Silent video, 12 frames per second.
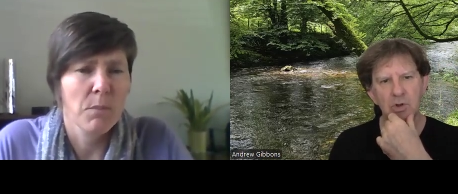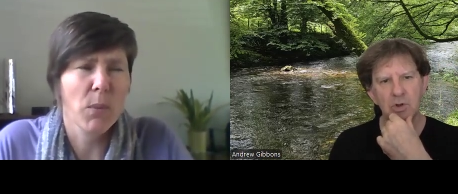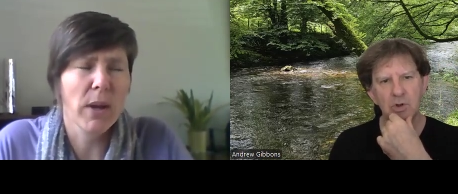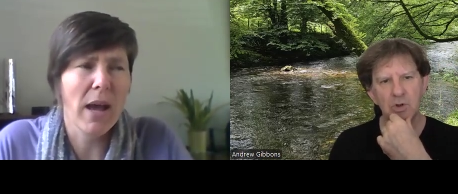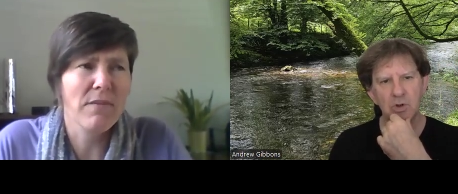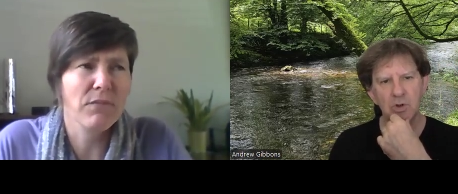Speaker 1: but
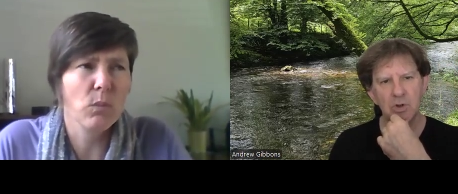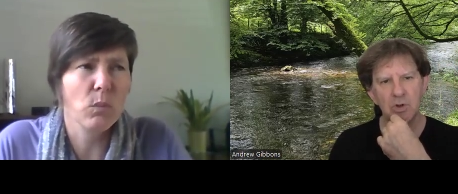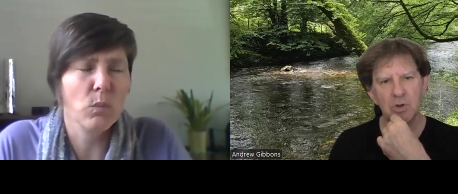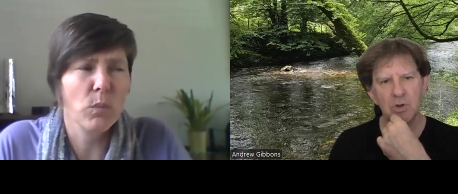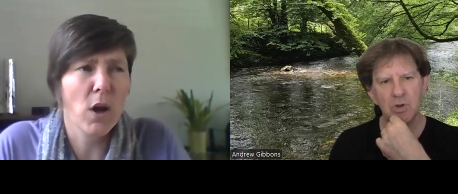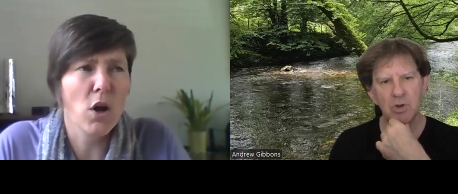we have
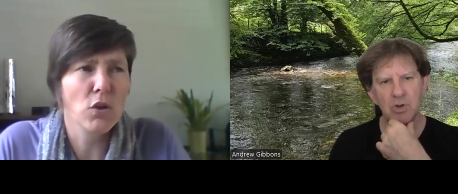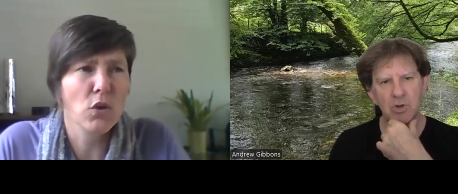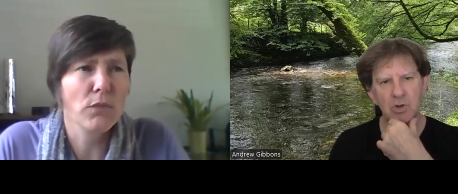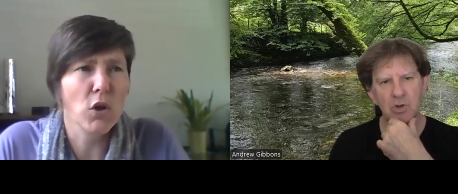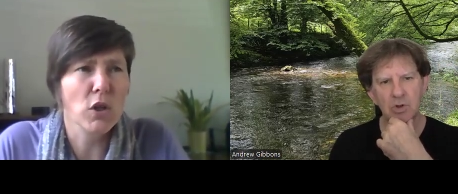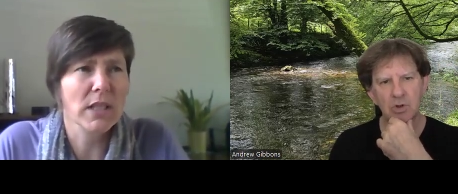we are sort
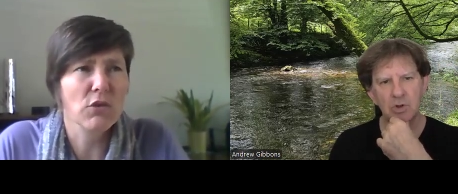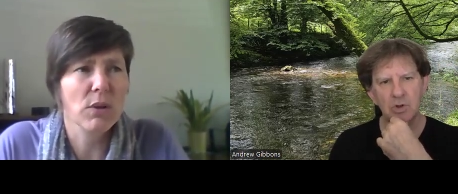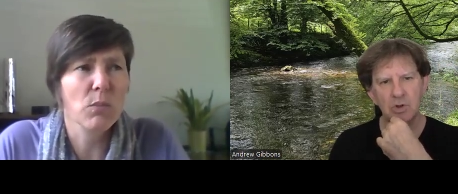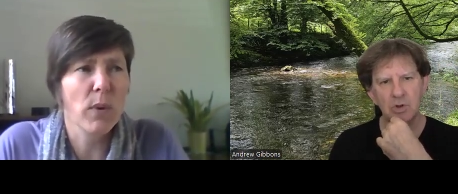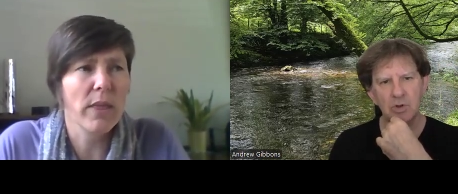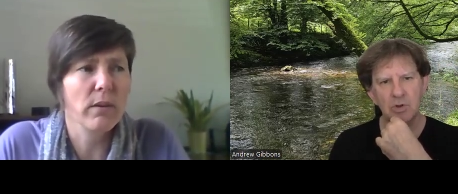of
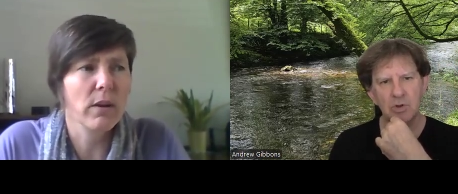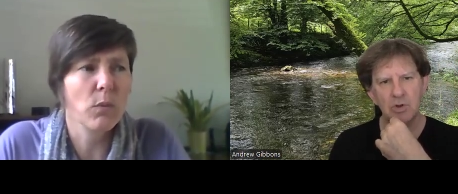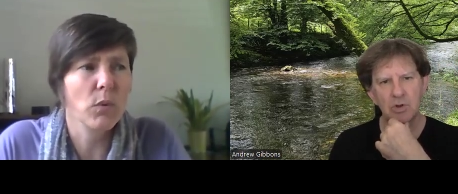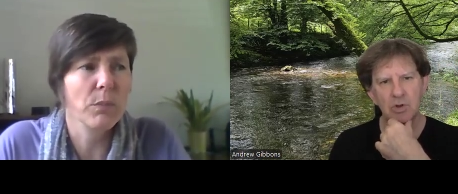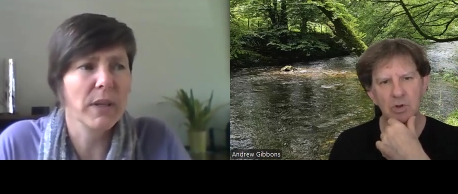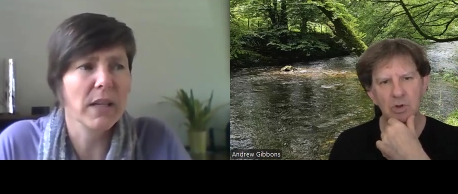considering whether it
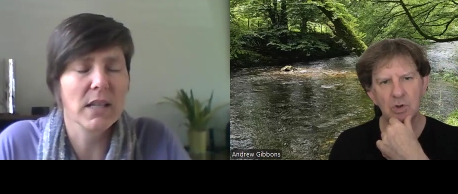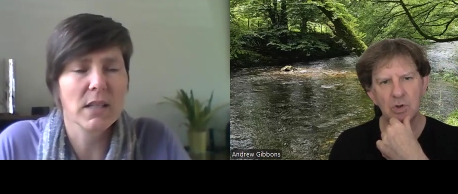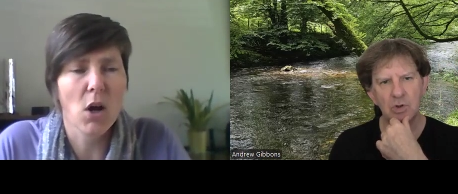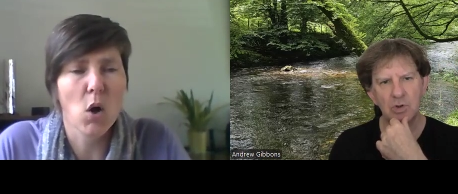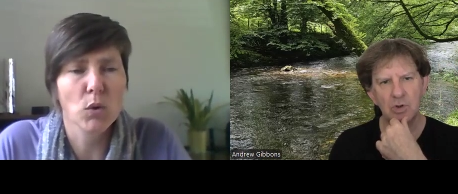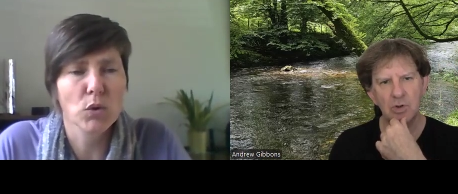would be nice
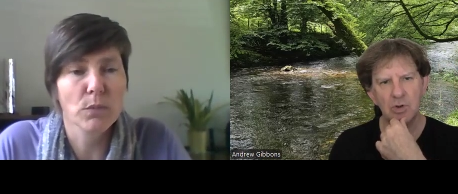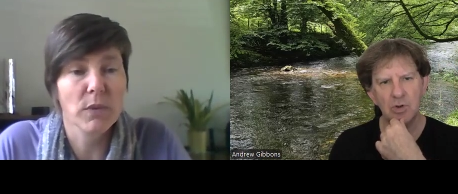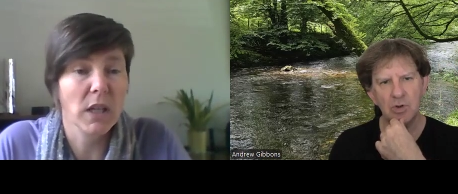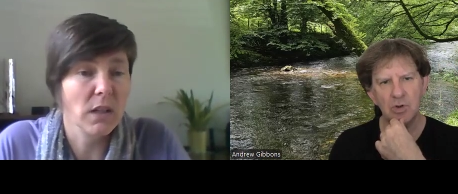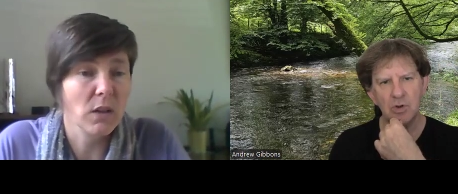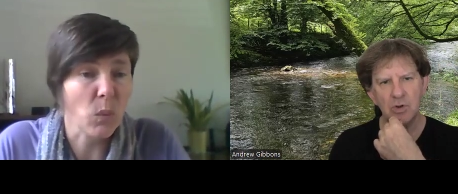to hold
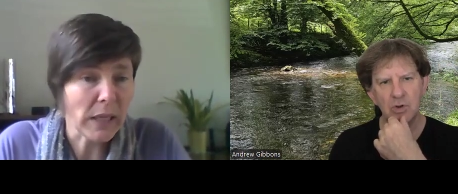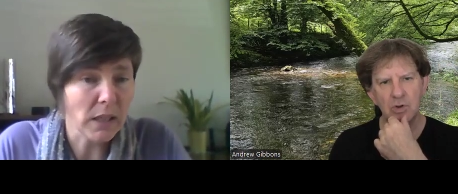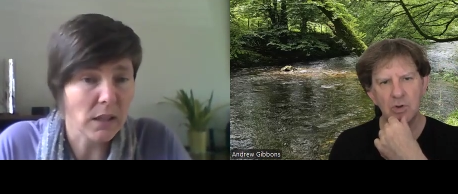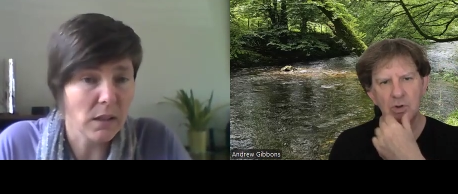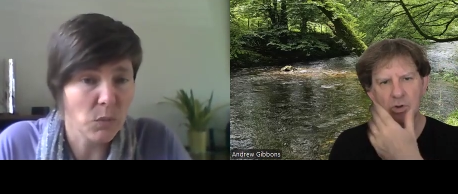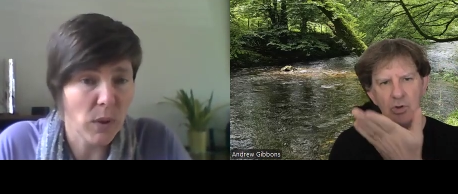something in the
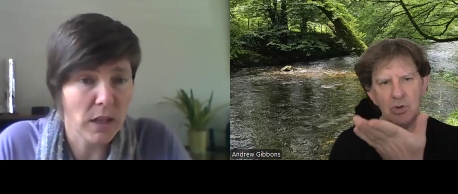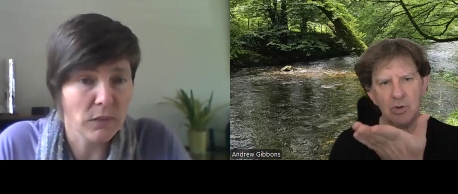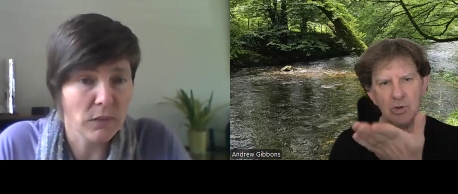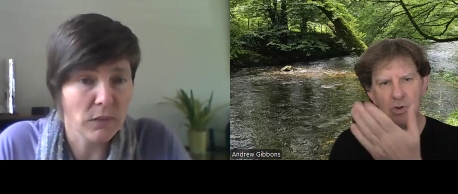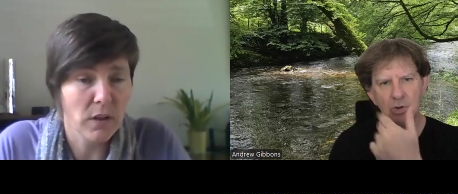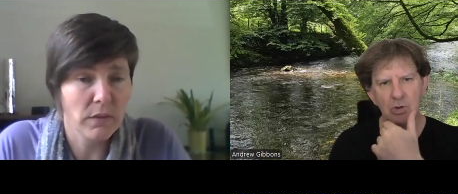week as well
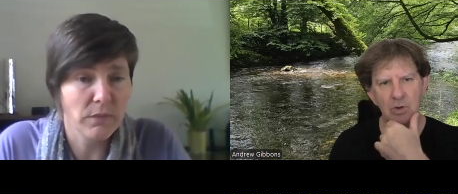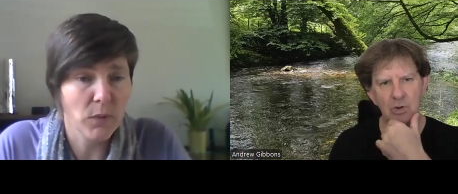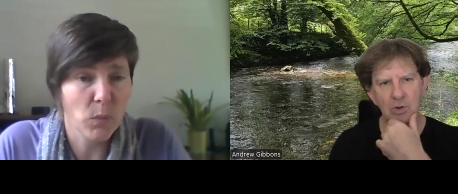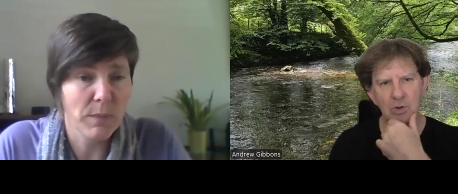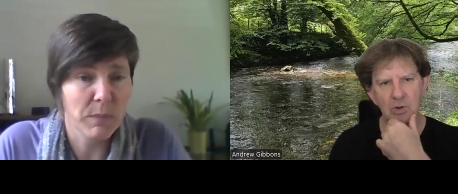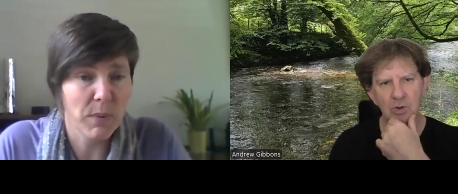for for
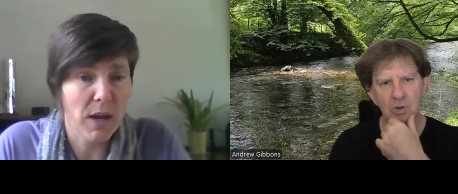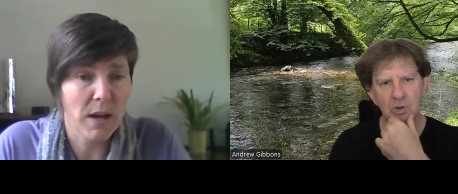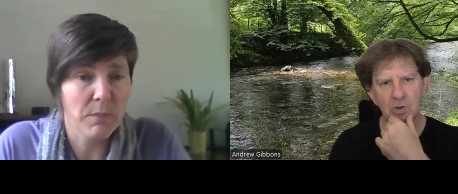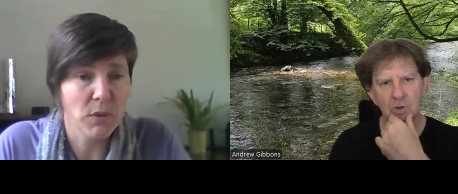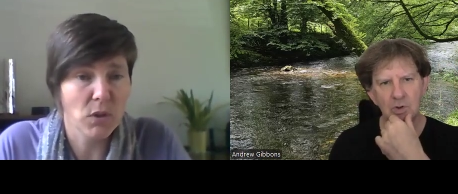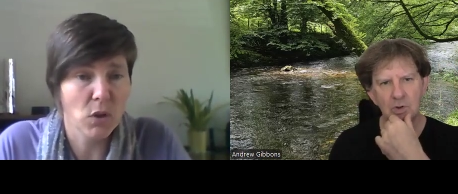women
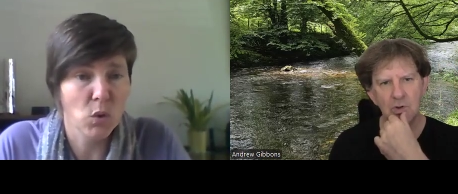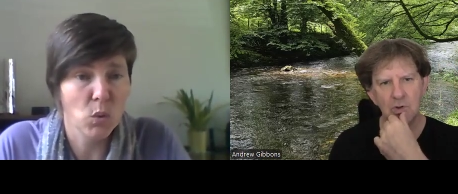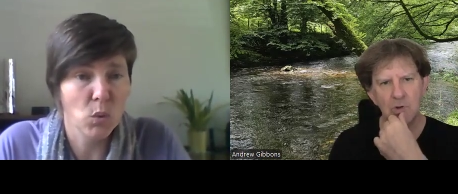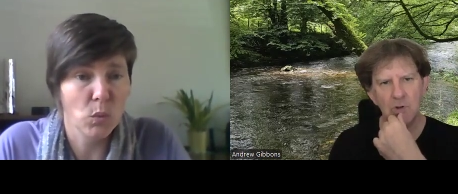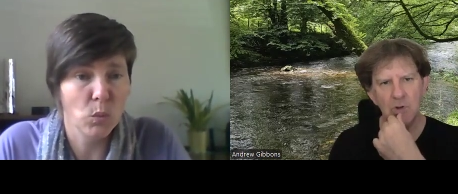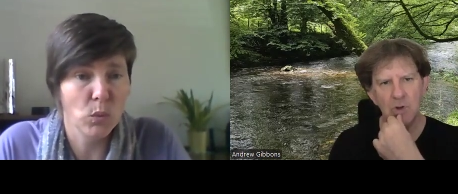perhaps
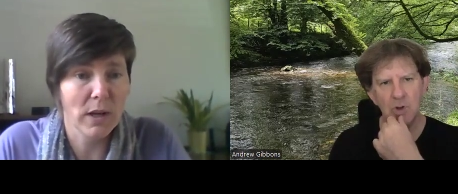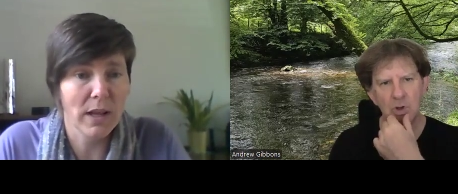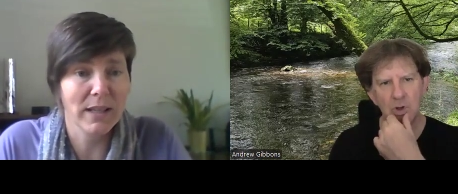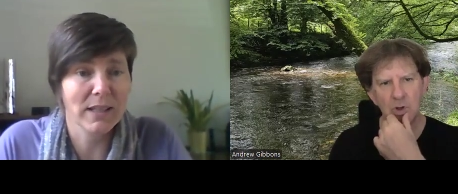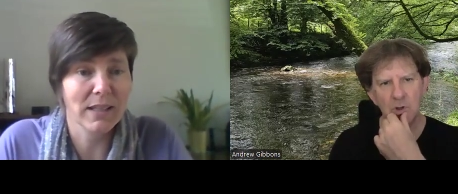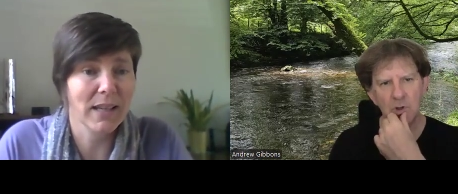who would
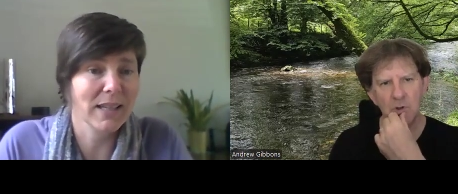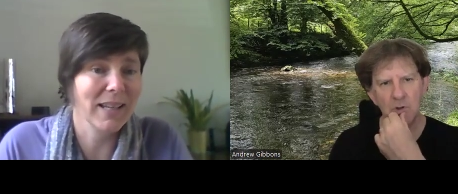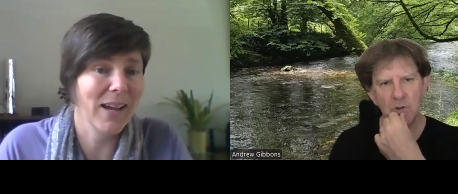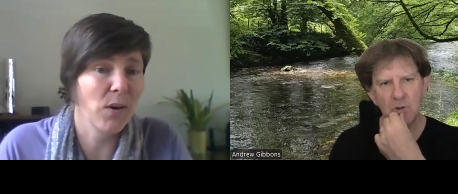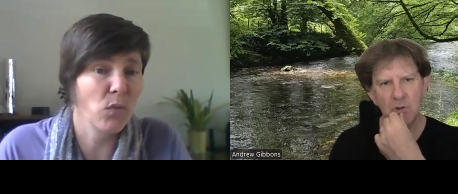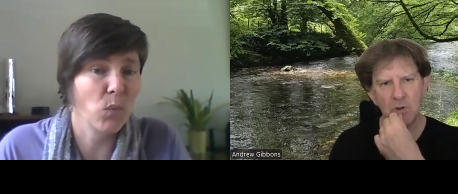like to take a day
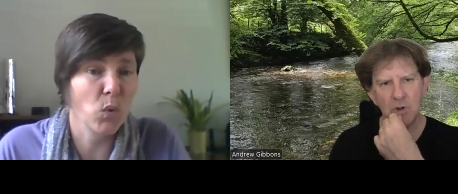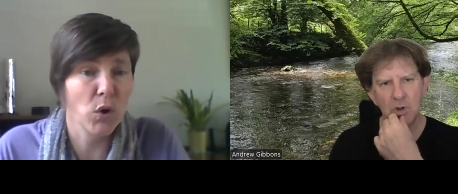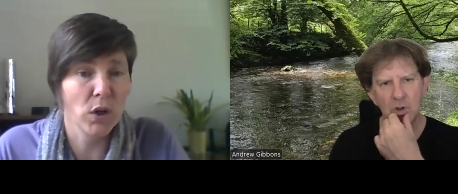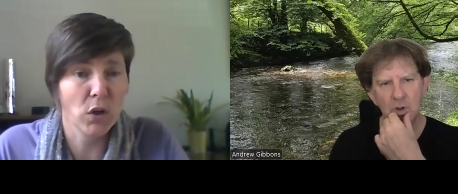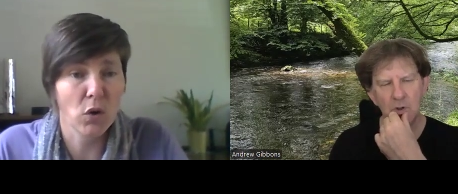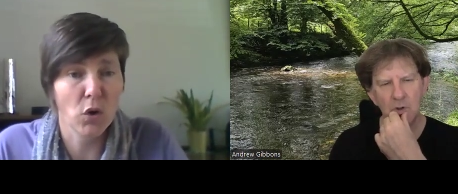out of
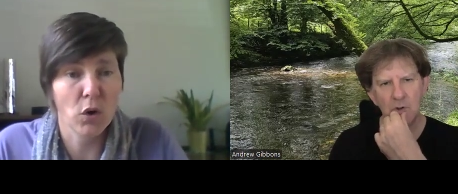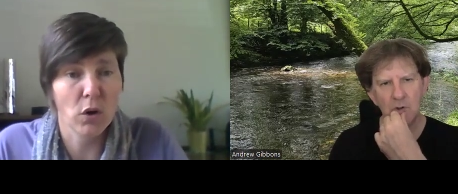work or,